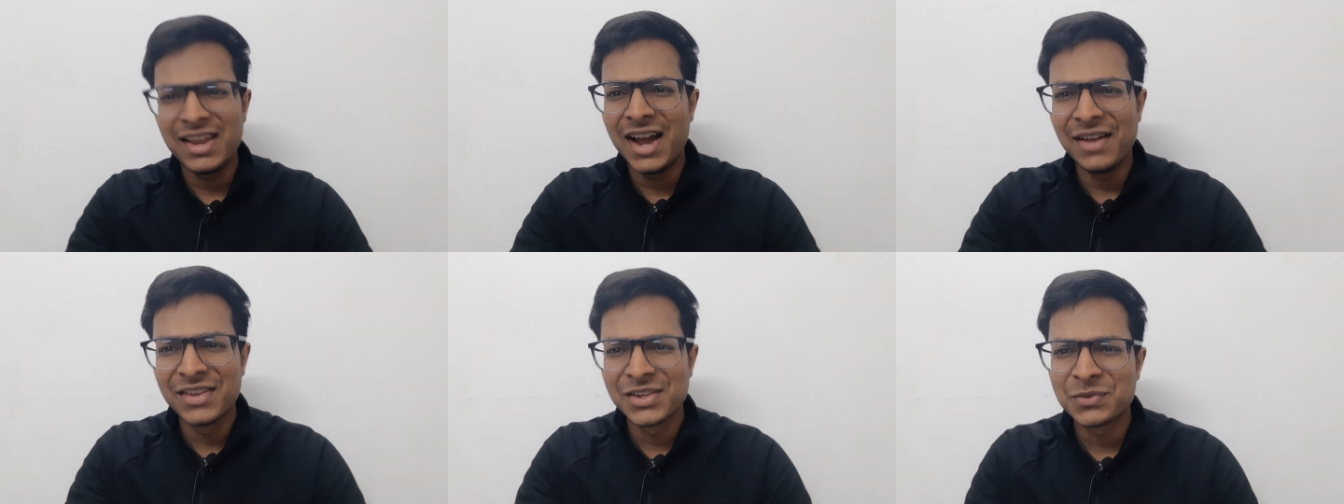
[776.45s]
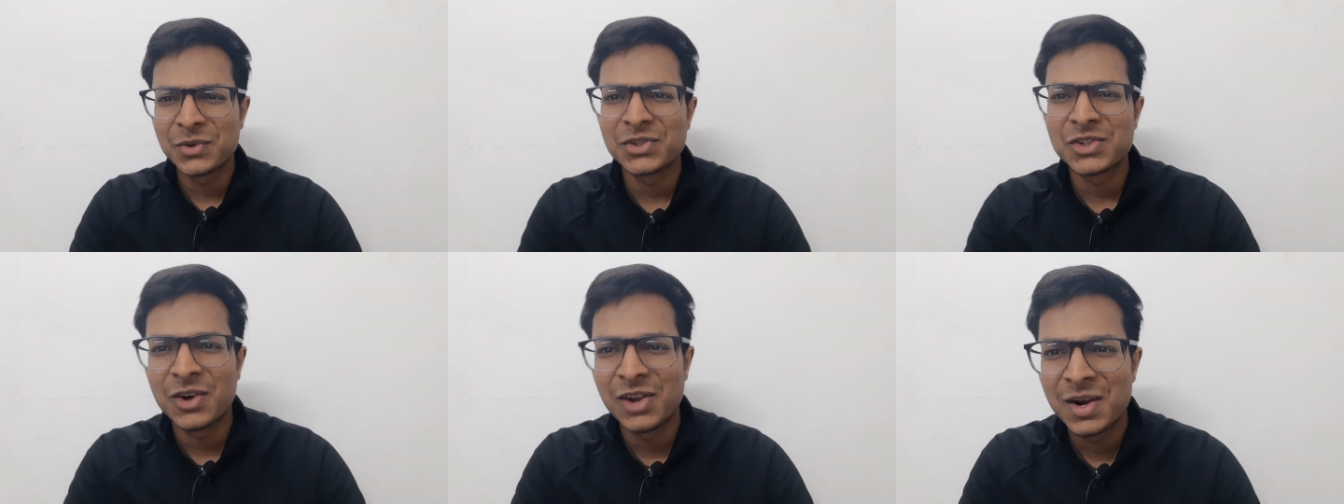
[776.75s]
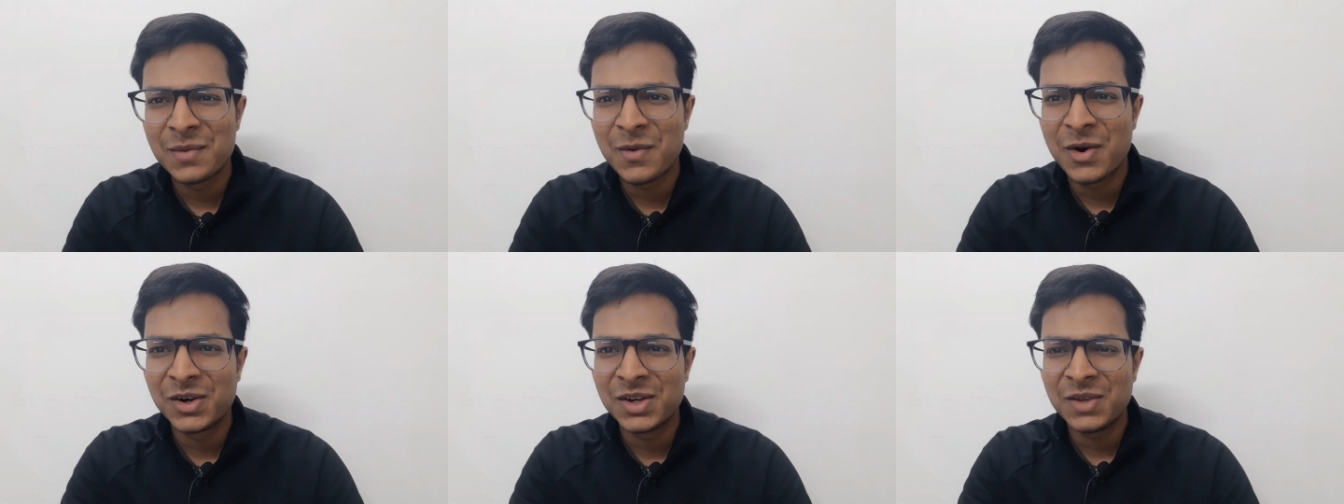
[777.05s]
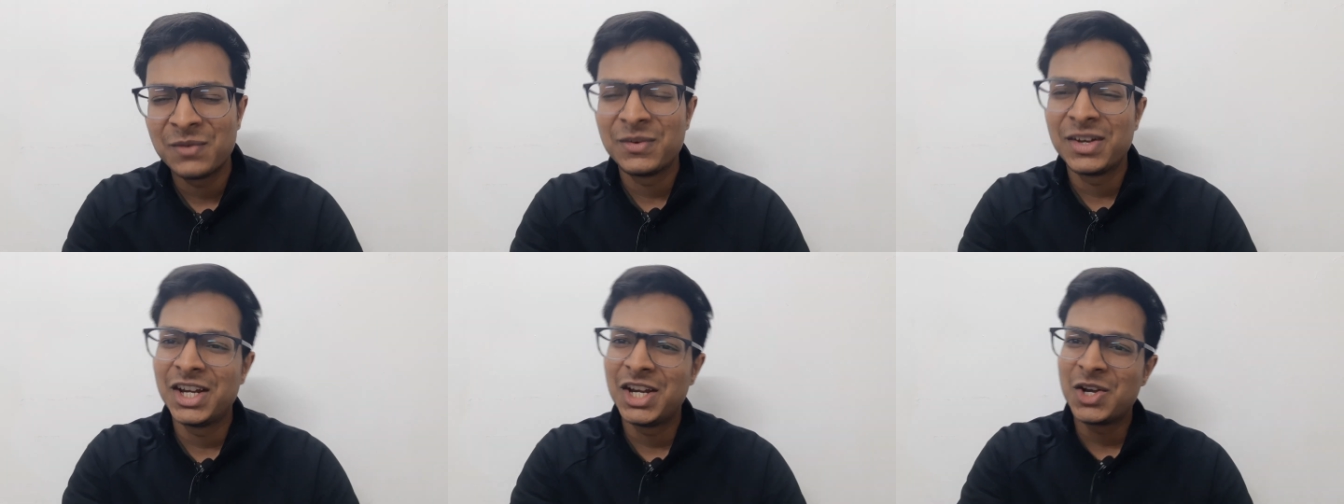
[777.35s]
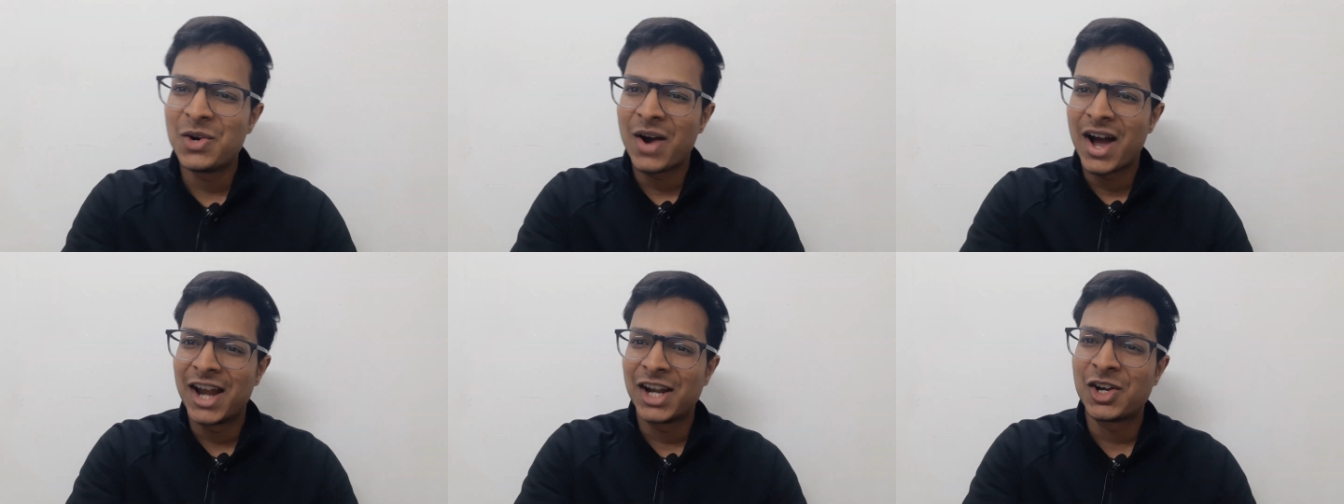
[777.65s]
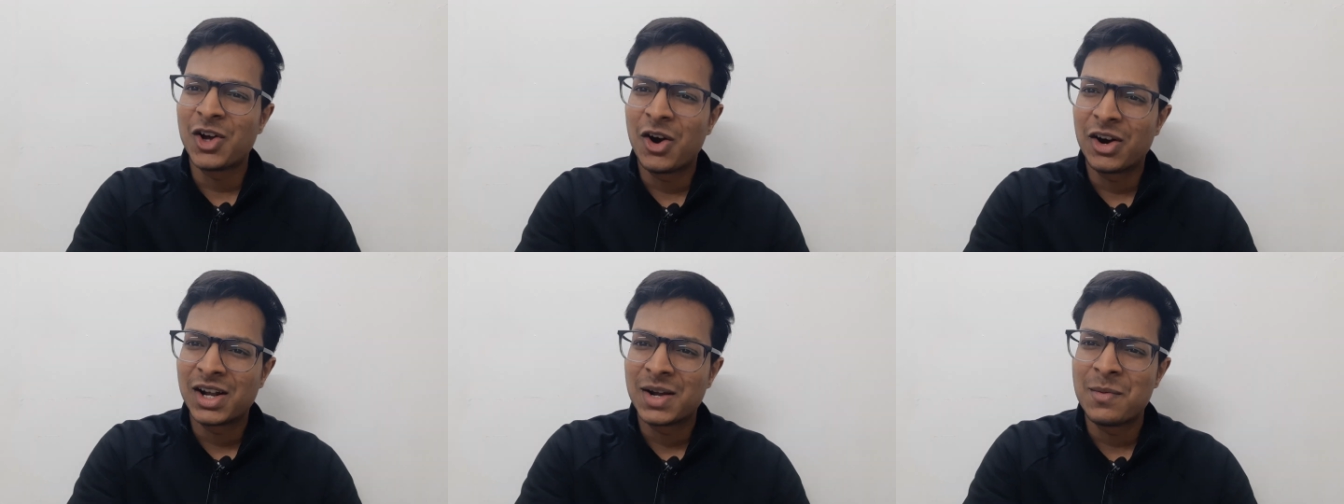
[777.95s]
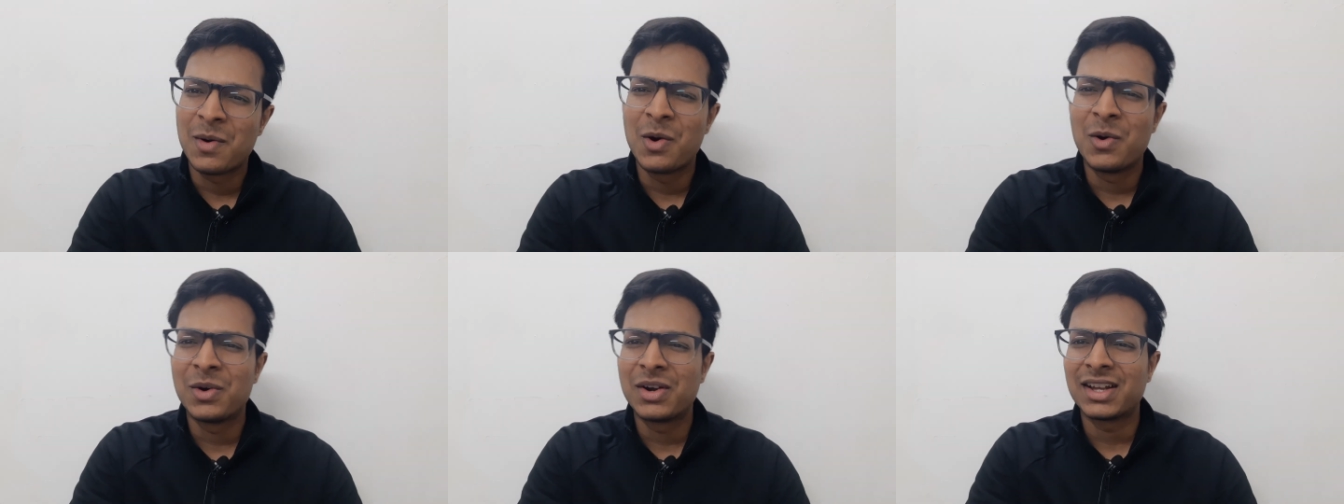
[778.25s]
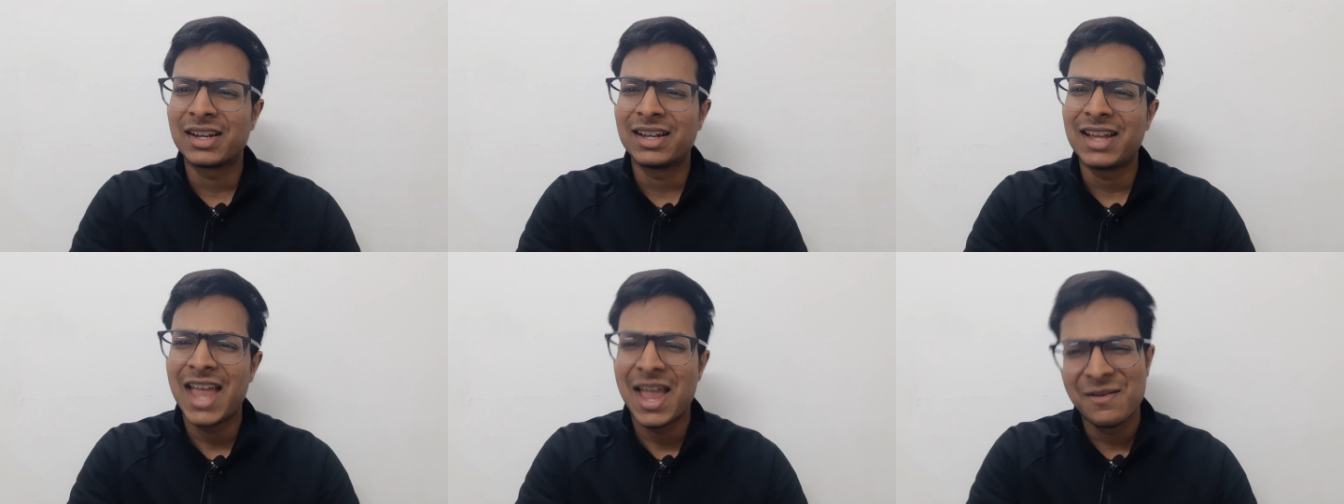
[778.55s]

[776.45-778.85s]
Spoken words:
Yeah, this was all about the video. I talked about